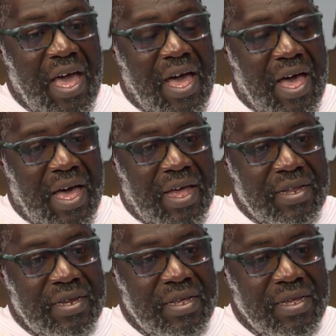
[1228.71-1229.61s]

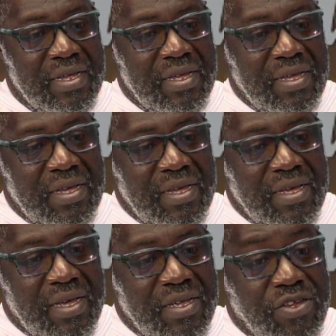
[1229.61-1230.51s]
and
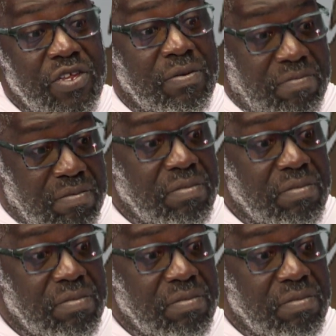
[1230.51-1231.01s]
she